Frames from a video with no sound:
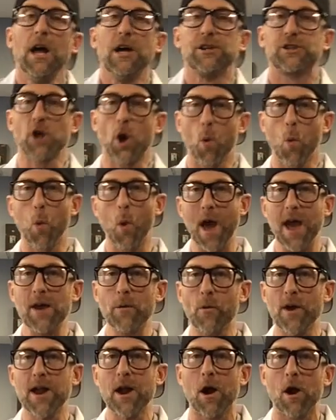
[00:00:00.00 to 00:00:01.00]
So
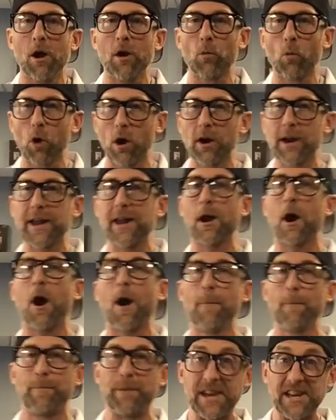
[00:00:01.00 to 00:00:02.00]
when we are working
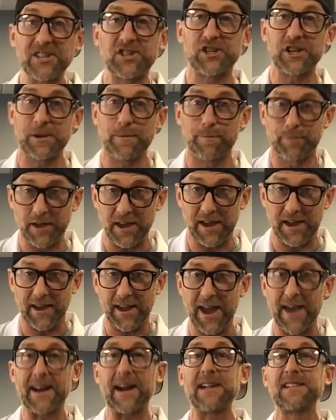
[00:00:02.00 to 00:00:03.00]
on
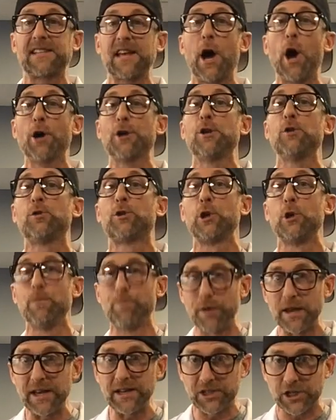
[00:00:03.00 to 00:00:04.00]
BGB, and I tell you to
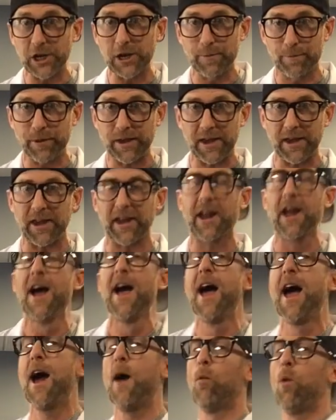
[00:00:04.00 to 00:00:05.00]
BGB,
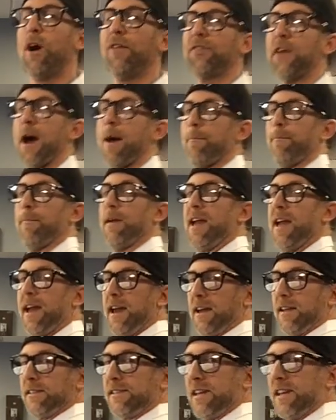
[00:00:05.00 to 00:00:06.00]
what that
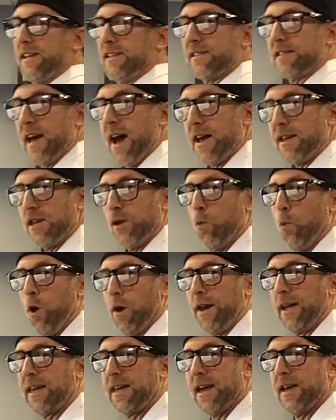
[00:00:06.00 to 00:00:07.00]
means is that you
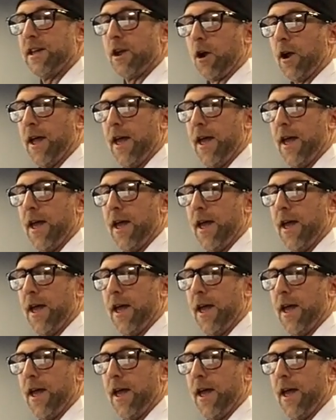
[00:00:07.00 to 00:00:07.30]
want to get your